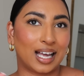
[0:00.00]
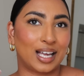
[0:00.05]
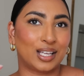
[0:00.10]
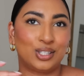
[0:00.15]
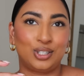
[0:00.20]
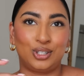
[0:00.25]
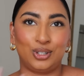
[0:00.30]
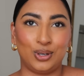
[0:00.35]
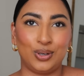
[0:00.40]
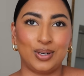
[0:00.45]
as
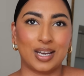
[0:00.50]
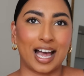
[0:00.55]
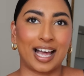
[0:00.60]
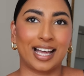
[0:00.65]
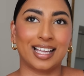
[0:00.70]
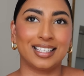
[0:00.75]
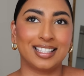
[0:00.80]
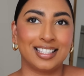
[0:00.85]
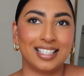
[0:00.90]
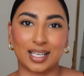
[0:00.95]
soon
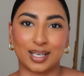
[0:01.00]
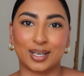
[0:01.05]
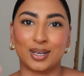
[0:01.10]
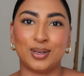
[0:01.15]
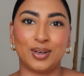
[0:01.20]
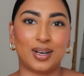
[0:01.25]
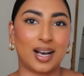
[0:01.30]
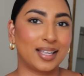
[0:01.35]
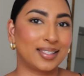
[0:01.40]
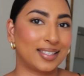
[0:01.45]
as I know
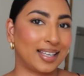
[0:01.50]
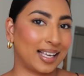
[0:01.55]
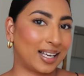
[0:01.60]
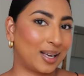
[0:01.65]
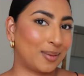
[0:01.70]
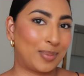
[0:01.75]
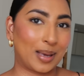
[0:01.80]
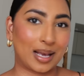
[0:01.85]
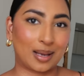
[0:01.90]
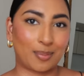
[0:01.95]
you guys are
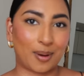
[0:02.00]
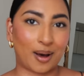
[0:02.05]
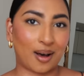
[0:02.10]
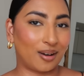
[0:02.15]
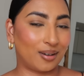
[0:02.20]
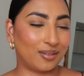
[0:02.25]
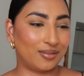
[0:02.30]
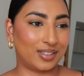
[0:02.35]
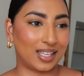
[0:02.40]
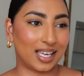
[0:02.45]
like a big
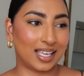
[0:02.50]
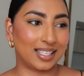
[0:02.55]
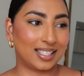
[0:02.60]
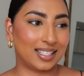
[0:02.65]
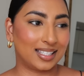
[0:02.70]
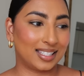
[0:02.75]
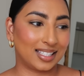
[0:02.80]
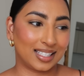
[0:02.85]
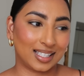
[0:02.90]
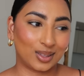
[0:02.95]
part of
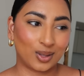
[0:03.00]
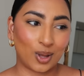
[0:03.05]
this